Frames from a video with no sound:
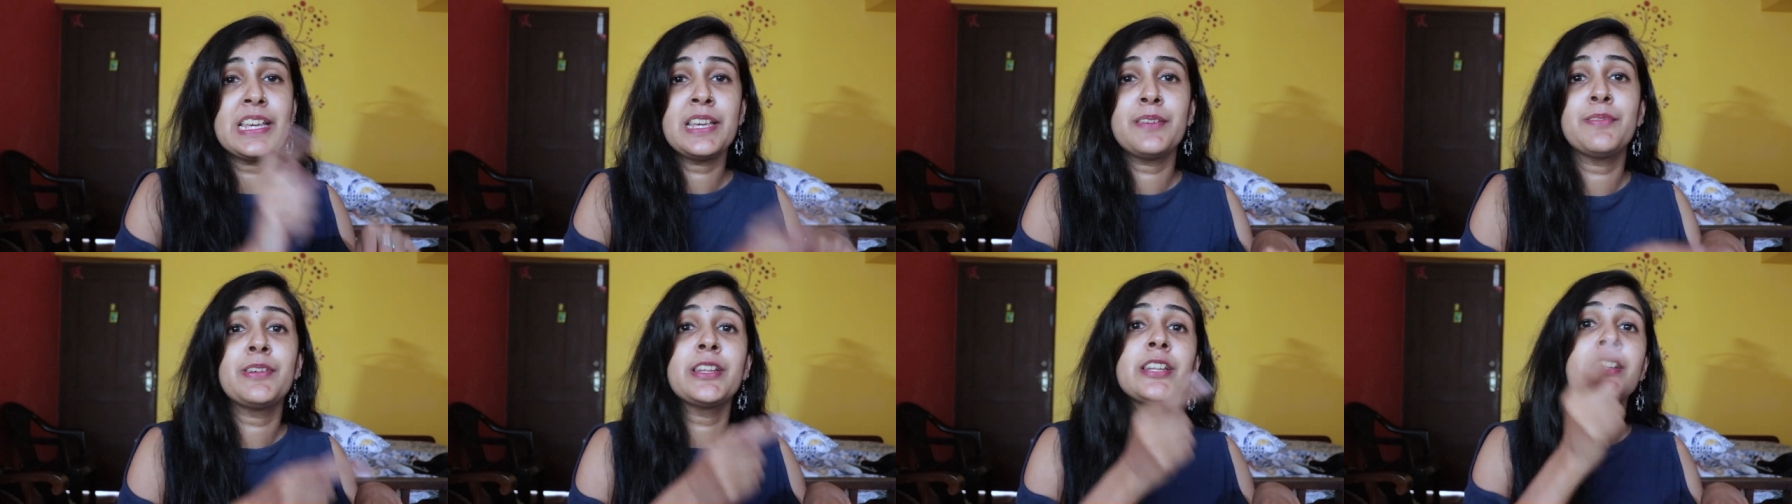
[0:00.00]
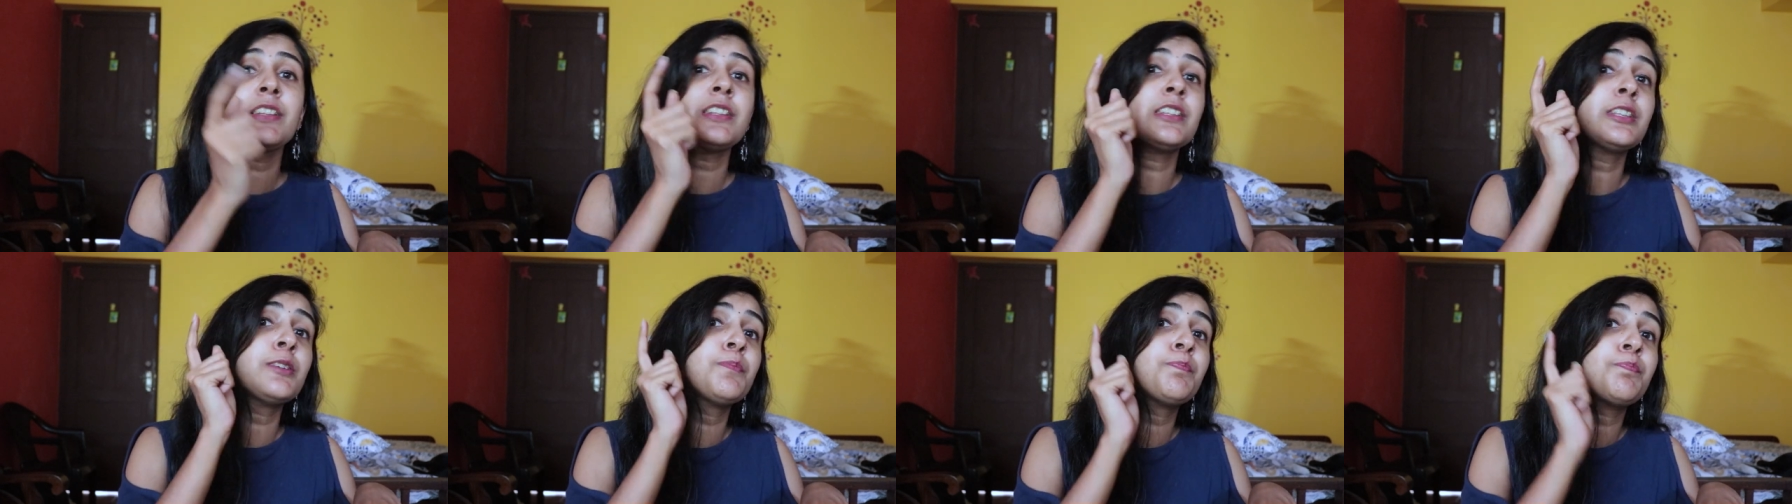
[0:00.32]

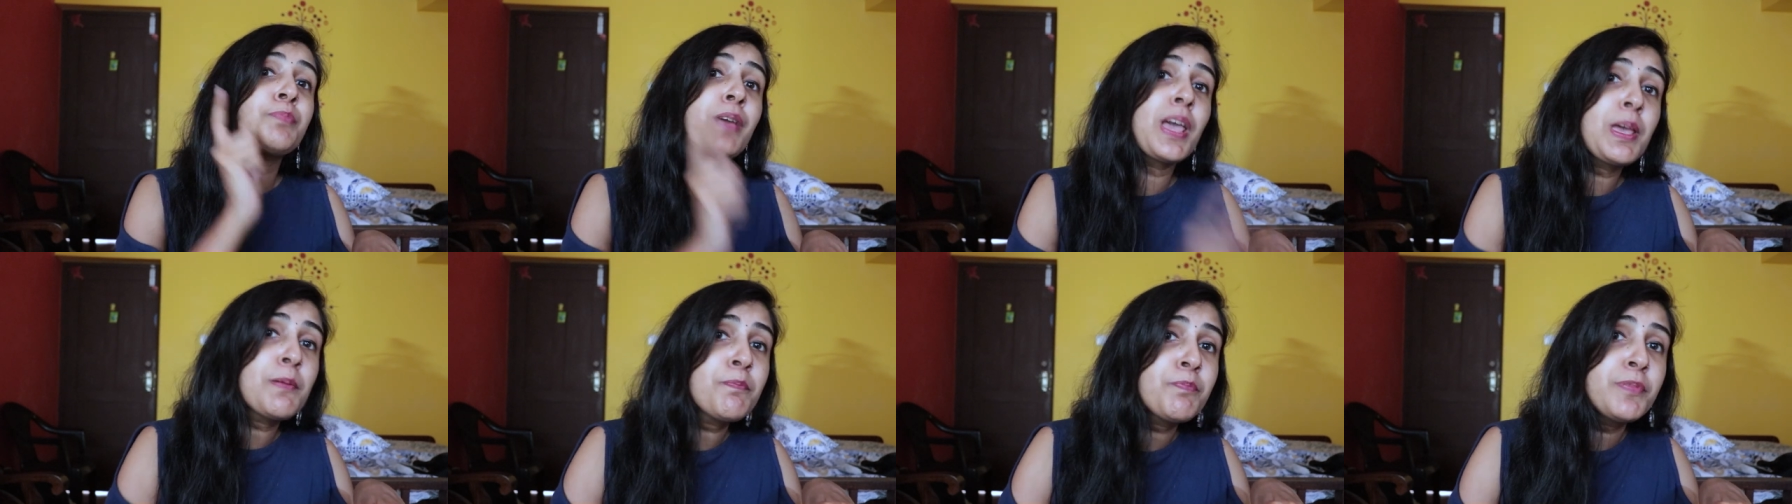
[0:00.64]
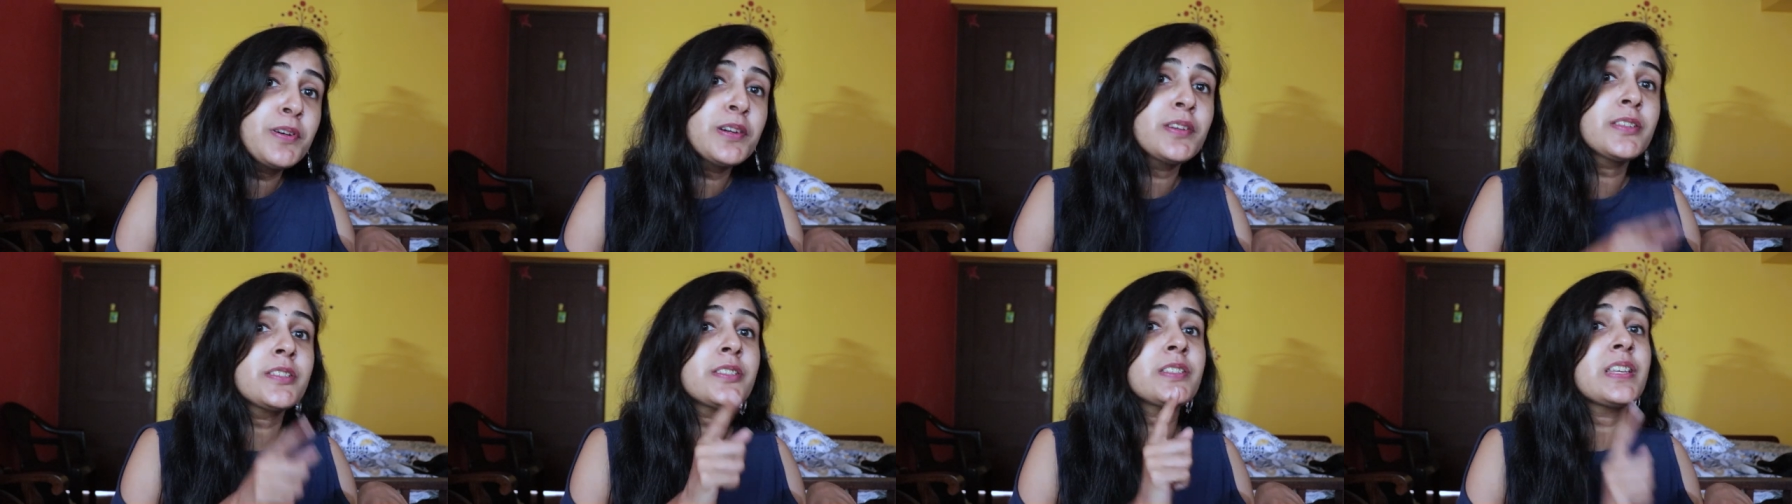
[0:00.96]
even the
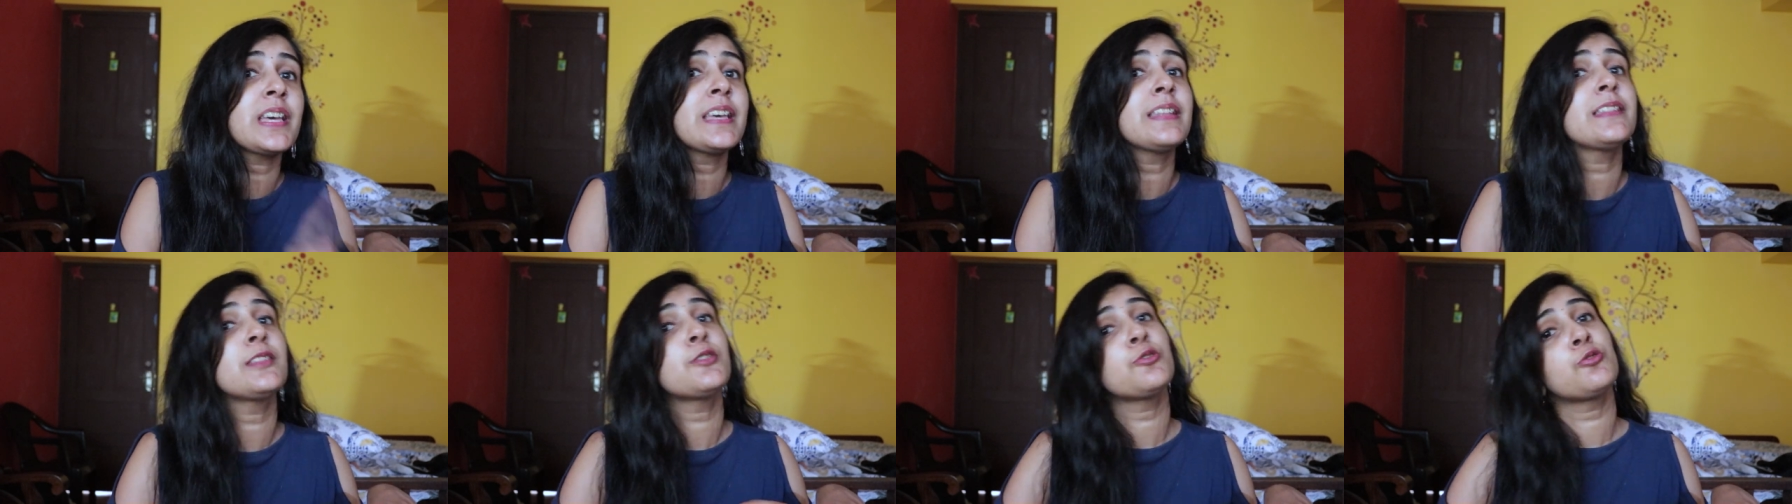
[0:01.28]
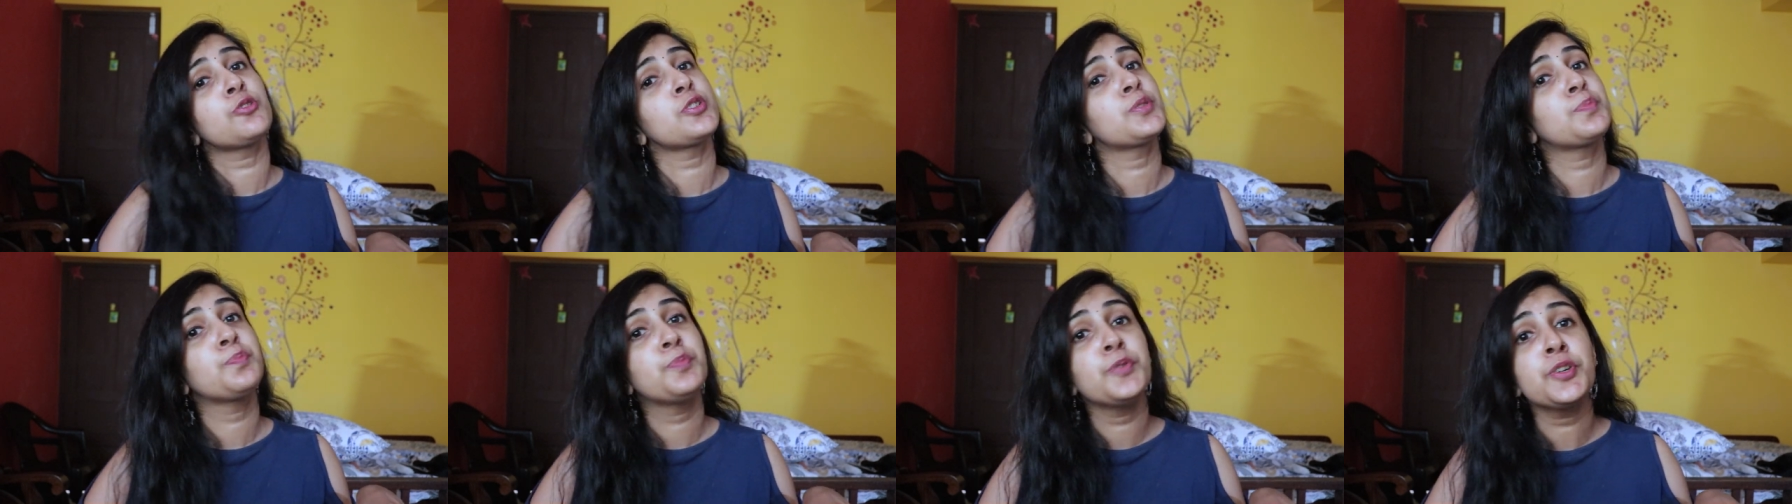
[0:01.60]
papers in
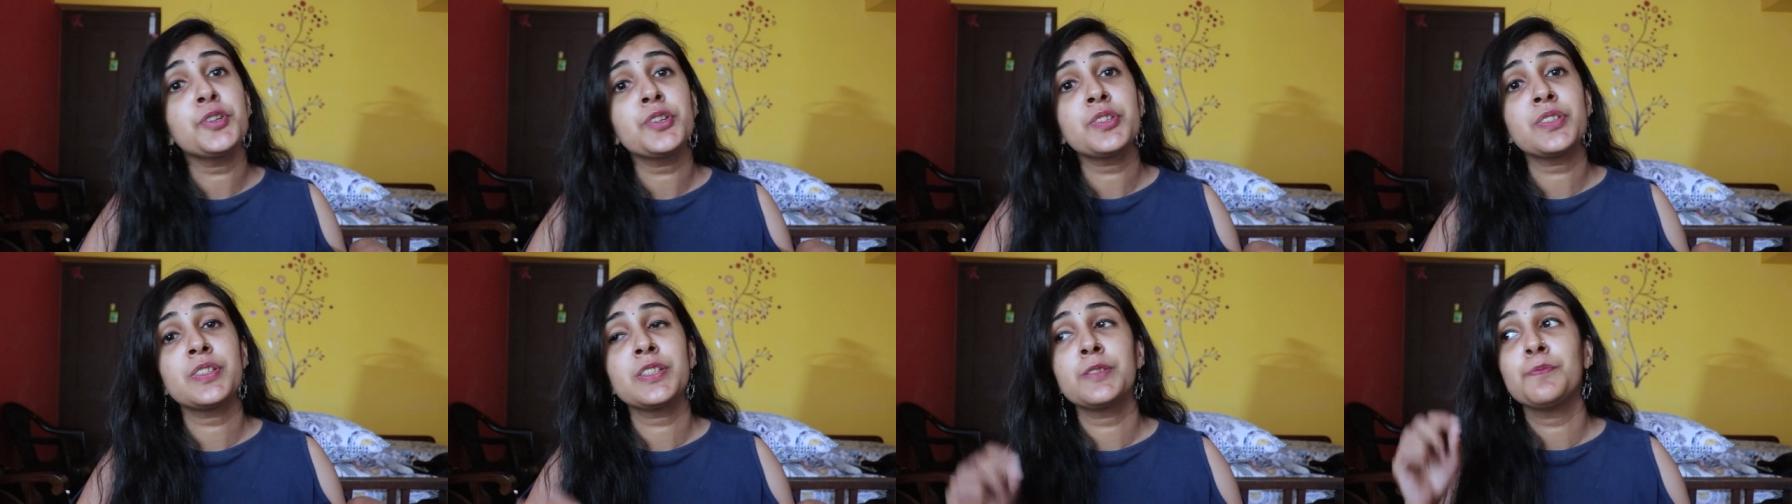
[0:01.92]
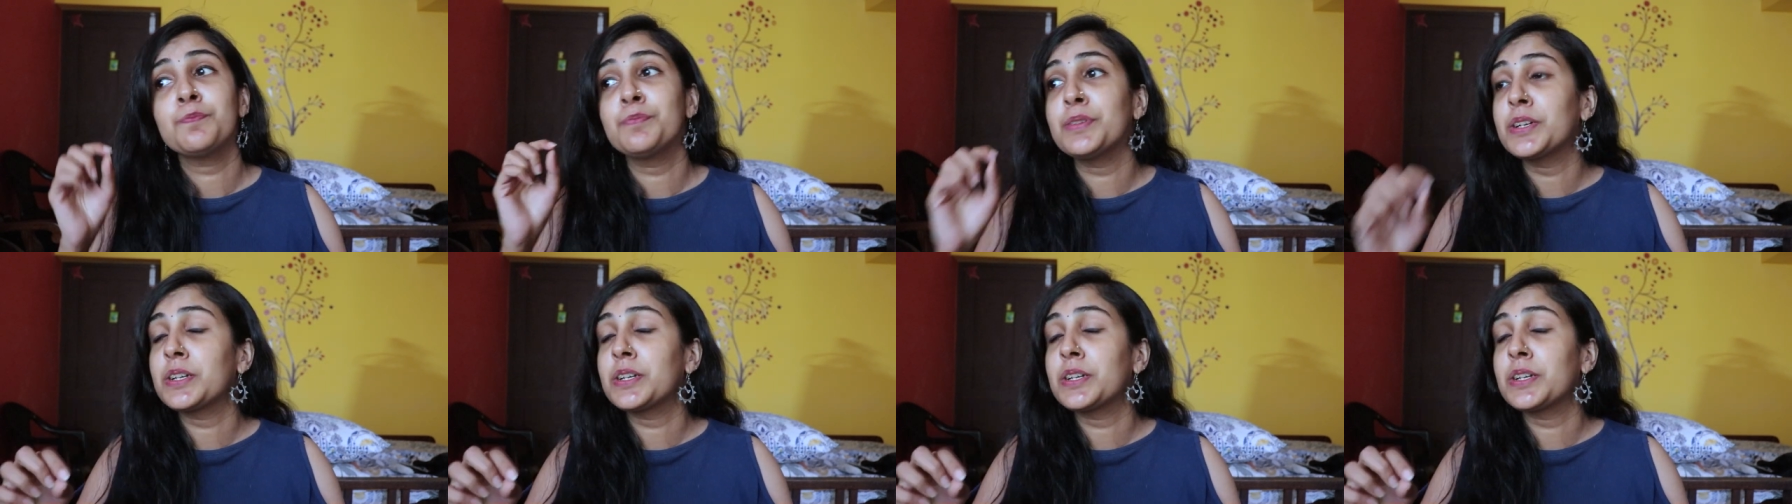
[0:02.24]
those books